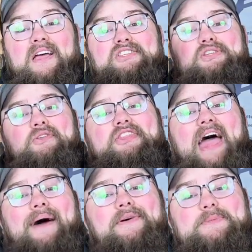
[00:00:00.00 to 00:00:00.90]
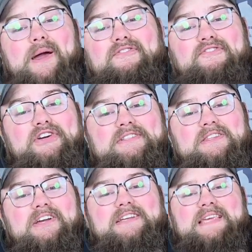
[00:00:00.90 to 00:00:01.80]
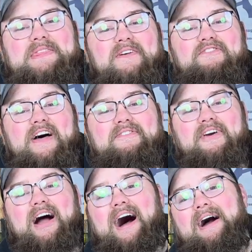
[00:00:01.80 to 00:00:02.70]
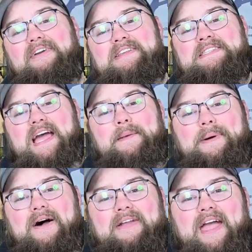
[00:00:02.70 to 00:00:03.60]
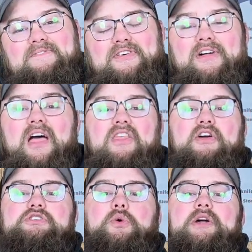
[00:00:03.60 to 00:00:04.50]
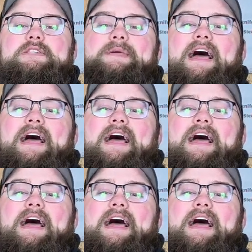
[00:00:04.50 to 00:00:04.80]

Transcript: So that was my first looks at the VEVOR 110-pound anvil. There's going to be a